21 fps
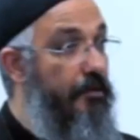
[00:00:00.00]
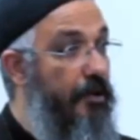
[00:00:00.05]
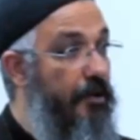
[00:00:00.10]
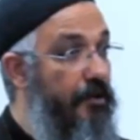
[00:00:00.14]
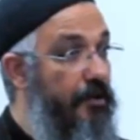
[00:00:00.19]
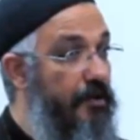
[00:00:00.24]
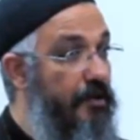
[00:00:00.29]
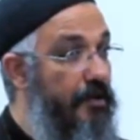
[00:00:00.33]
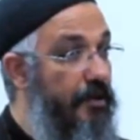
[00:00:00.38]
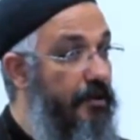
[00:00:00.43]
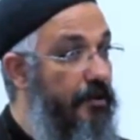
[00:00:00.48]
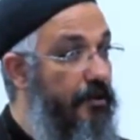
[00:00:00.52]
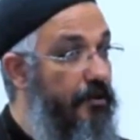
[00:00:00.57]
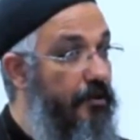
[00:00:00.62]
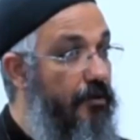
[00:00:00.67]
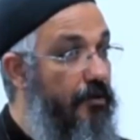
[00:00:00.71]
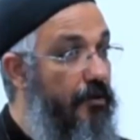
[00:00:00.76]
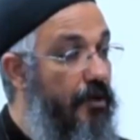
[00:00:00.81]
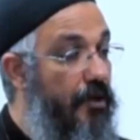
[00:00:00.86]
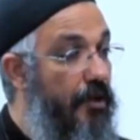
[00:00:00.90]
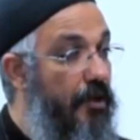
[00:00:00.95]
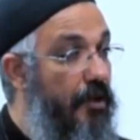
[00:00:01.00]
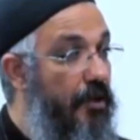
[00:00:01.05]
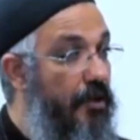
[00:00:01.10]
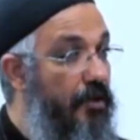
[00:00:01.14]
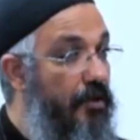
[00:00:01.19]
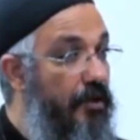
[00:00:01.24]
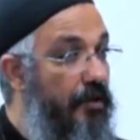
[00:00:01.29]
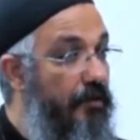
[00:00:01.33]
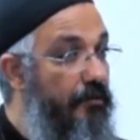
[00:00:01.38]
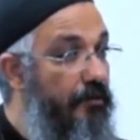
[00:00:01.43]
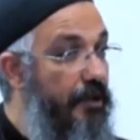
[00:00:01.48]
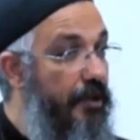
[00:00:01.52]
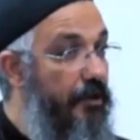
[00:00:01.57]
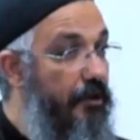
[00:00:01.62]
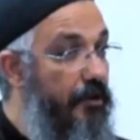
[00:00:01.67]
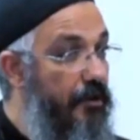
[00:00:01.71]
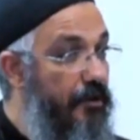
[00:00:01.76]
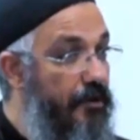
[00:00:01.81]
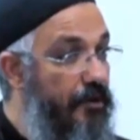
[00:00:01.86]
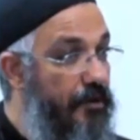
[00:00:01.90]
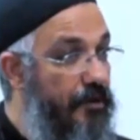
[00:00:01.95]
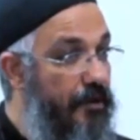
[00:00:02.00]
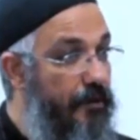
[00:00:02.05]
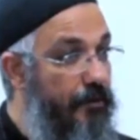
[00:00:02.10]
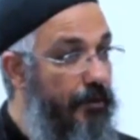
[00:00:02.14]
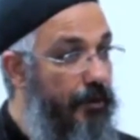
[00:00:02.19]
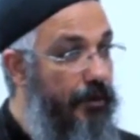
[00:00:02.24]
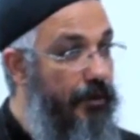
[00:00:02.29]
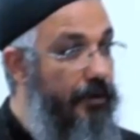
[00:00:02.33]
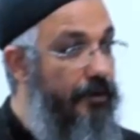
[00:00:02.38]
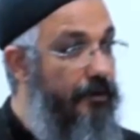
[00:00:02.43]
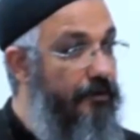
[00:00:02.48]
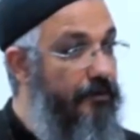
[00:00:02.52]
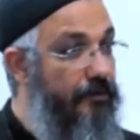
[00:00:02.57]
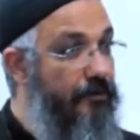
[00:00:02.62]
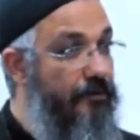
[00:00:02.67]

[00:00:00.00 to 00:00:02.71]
about this letter too, you come very close to St. Paul.